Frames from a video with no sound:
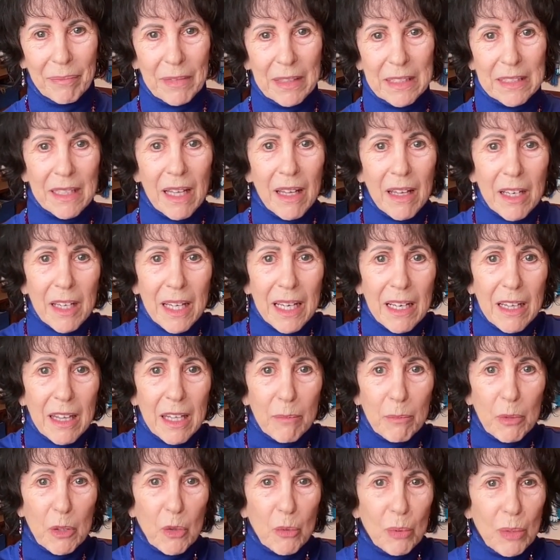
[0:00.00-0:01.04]
It's not
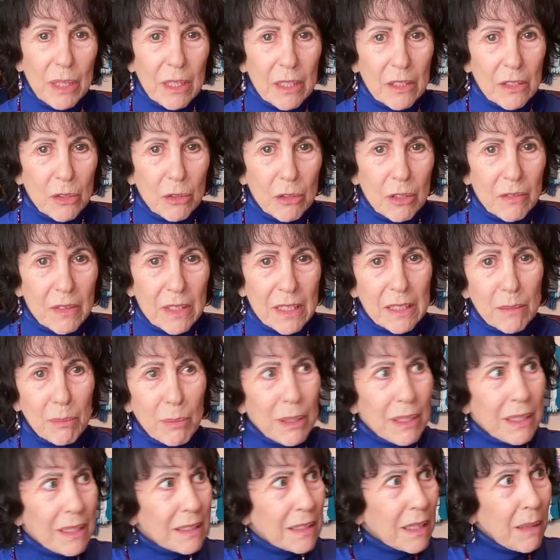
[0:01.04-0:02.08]
anything between the two of us,
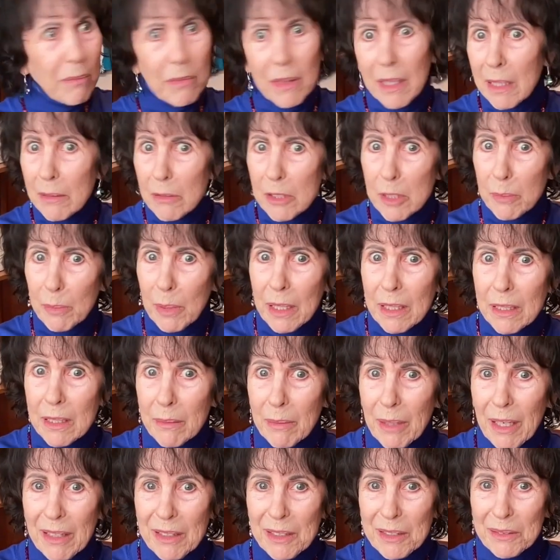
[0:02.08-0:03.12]
but it's something I respect
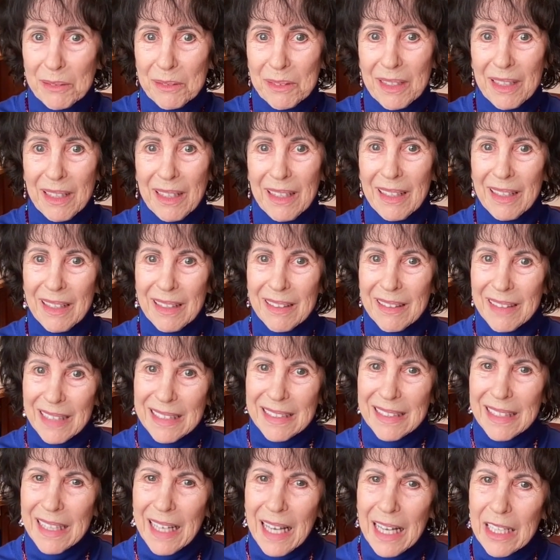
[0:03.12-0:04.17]
about you.
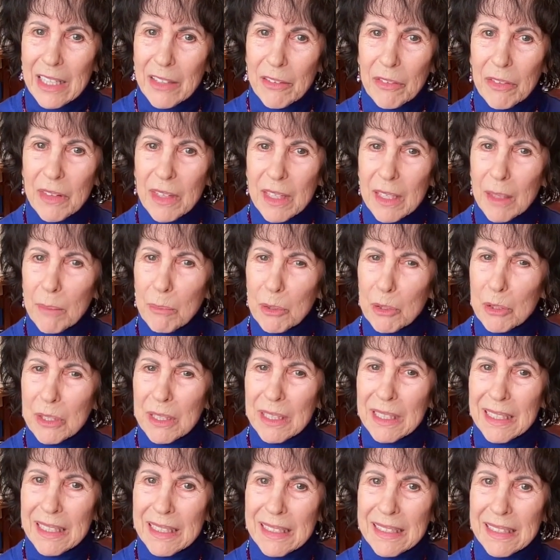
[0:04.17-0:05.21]
That's the kind of thing a
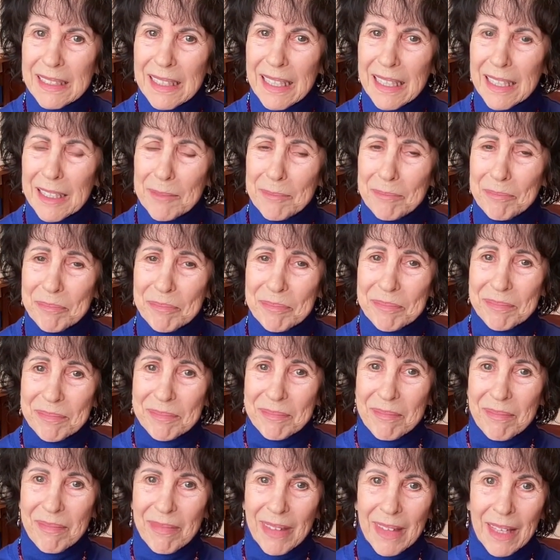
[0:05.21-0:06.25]
person can say.
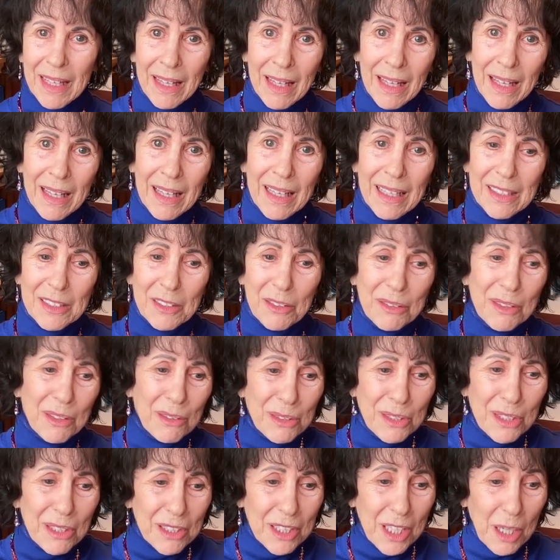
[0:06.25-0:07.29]
So
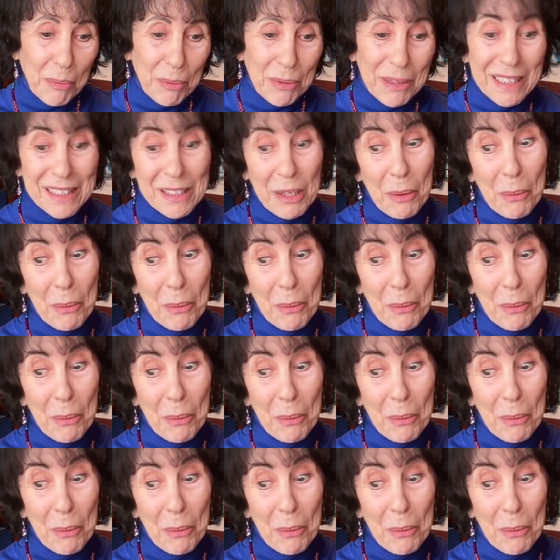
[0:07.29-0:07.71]
those are a couple things.